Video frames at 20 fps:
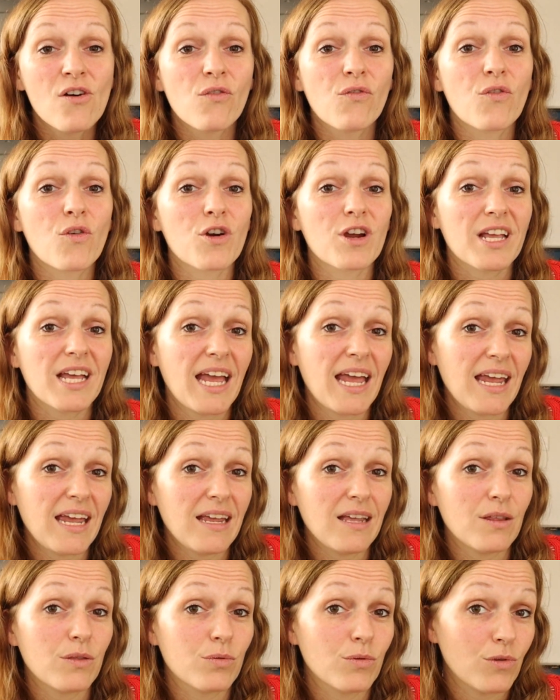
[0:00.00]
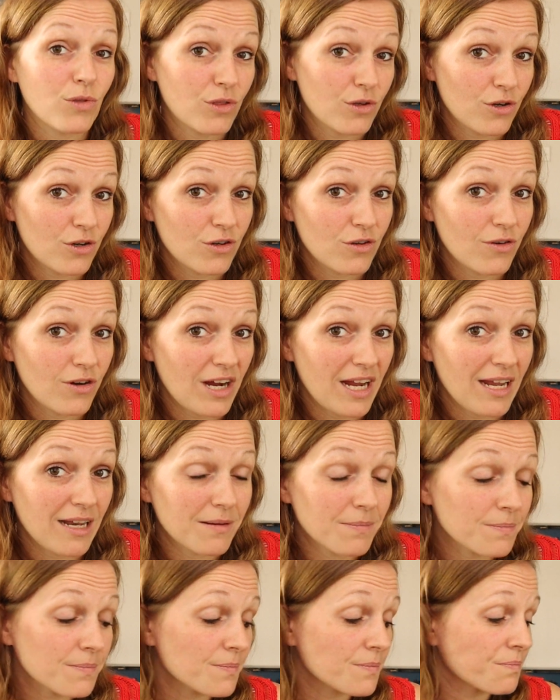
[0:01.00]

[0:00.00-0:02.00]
for K through 3rd grade.